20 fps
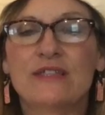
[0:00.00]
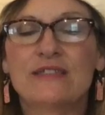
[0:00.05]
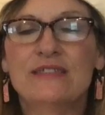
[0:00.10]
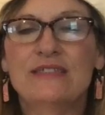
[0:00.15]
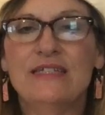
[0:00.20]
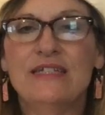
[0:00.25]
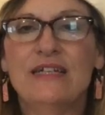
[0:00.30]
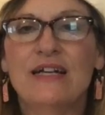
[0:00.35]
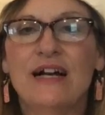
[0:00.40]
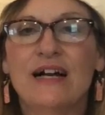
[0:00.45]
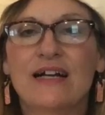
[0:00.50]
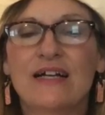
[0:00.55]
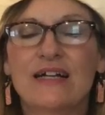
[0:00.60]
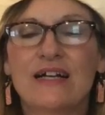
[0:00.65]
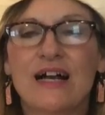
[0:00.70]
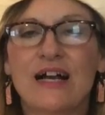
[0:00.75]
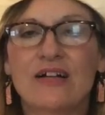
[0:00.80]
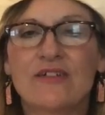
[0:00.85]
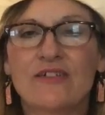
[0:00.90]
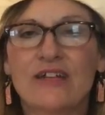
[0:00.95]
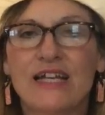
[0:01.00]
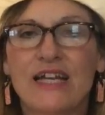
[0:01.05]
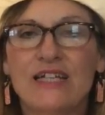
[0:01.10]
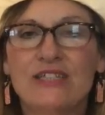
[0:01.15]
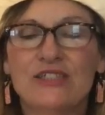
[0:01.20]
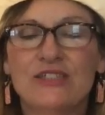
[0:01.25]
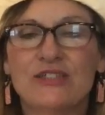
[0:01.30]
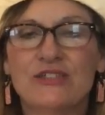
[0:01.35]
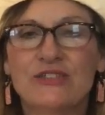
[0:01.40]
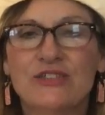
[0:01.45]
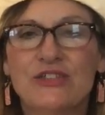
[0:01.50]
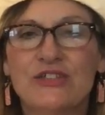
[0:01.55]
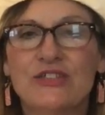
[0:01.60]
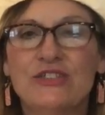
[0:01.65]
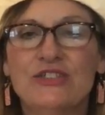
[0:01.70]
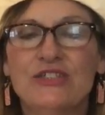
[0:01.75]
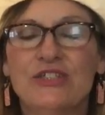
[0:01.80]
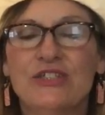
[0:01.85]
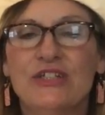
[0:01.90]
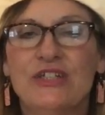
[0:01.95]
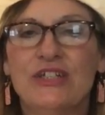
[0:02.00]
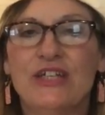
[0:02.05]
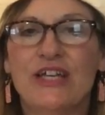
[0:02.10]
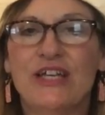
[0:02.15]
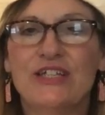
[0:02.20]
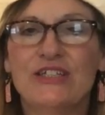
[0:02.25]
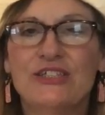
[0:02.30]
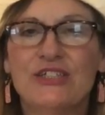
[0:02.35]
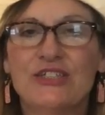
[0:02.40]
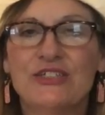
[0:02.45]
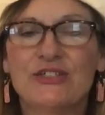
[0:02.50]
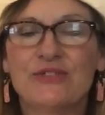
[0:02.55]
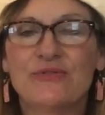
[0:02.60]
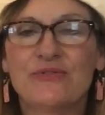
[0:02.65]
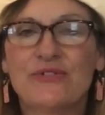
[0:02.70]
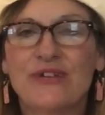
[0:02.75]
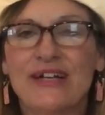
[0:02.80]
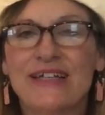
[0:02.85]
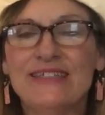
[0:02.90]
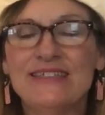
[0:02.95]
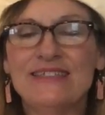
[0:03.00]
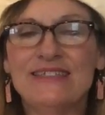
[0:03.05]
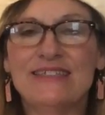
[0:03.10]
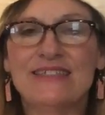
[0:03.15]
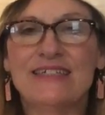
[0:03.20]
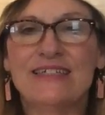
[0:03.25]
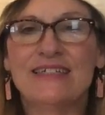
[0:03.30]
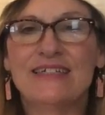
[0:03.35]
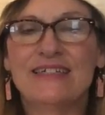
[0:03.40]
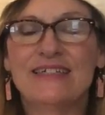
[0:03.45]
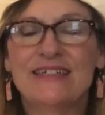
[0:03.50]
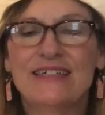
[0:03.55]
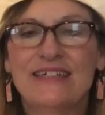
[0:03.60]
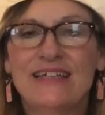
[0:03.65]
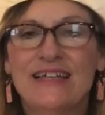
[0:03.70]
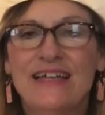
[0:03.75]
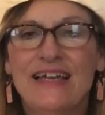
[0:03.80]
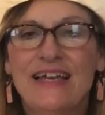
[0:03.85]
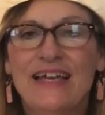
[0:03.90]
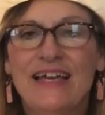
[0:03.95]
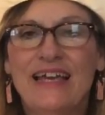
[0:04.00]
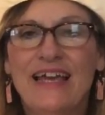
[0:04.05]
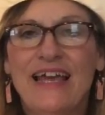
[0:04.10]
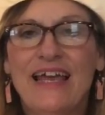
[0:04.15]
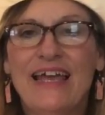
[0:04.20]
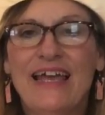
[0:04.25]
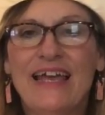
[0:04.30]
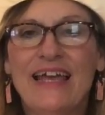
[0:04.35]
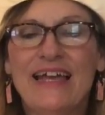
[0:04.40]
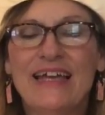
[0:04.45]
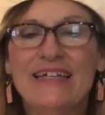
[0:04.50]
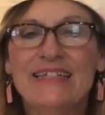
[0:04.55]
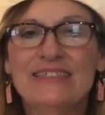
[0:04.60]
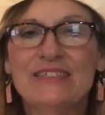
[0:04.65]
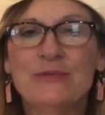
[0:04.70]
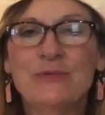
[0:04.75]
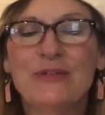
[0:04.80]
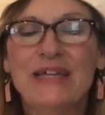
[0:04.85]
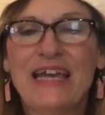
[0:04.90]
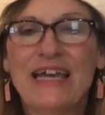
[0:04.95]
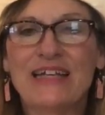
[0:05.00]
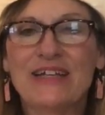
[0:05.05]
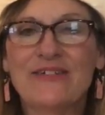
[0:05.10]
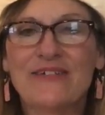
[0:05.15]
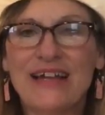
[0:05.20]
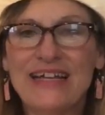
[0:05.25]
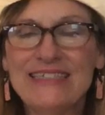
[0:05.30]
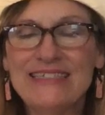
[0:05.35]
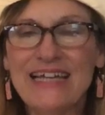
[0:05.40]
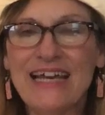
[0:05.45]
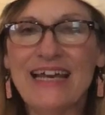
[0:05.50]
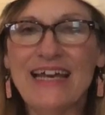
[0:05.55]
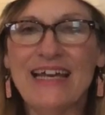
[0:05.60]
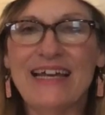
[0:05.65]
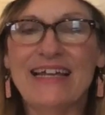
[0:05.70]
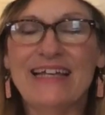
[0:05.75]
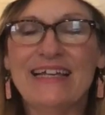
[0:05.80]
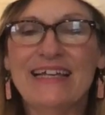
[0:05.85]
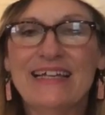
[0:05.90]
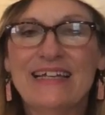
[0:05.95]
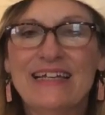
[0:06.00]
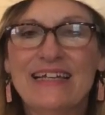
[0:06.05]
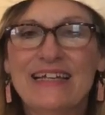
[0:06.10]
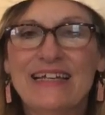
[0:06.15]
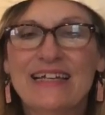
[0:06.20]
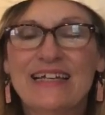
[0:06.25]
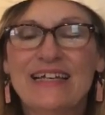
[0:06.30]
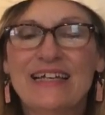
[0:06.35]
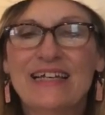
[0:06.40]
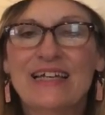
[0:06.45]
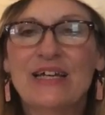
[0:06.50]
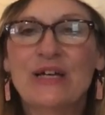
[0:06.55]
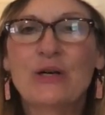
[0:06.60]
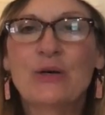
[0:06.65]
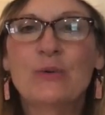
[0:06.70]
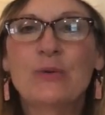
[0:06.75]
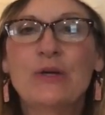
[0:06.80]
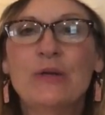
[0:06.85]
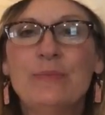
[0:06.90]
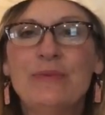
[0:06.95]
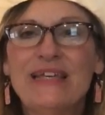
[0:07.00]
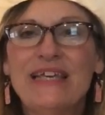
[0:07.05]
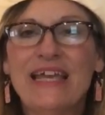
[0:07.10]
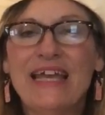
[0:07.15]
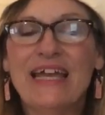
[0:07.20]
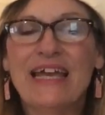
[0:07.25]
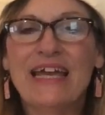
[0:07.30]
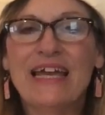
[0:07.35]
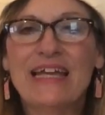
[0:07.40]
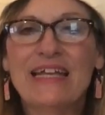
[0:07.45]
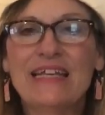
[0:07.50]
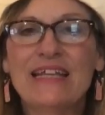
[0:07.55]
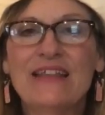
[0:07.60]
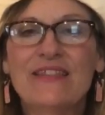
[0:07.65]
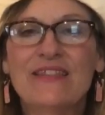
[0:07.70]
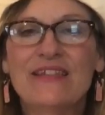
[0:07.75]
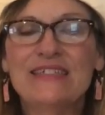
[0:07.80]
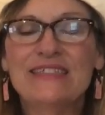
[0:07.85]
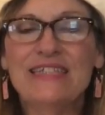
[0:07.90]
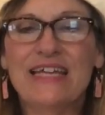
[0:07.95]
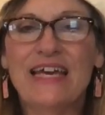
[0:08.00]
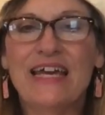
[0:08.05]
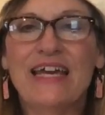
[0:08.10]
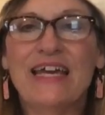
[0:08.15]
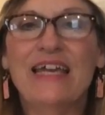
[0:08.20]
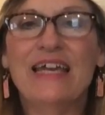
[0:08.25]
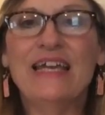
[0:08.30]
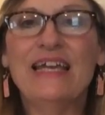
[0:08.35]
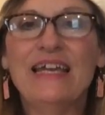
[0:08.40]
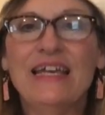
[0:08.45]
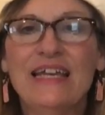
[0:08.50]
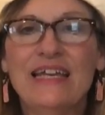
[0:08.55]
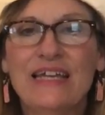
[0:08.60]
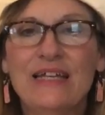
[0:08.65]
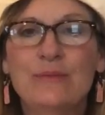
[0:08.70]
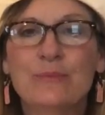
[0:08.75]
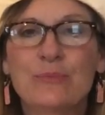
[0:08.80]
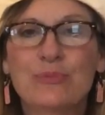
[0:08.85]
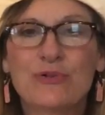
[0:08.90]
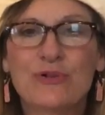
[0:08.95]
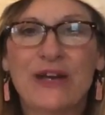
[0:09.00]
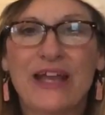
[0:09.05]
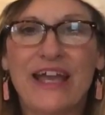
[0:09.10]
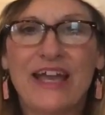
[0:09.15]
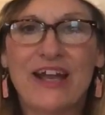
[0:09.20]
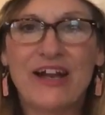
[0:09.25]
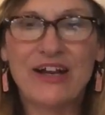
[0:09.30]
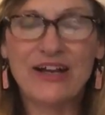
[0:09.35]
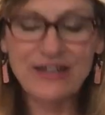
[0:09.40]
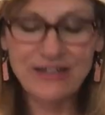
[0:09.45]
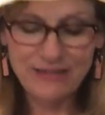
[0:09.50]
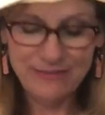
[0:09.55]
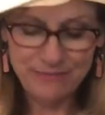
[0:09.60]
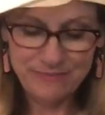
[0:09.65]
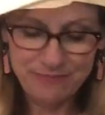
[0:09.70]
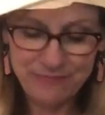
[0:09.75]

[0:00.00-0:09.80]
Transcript: the Seekonk Congregational Church, United Church of Christ. And we had a great day. We began the day in prayer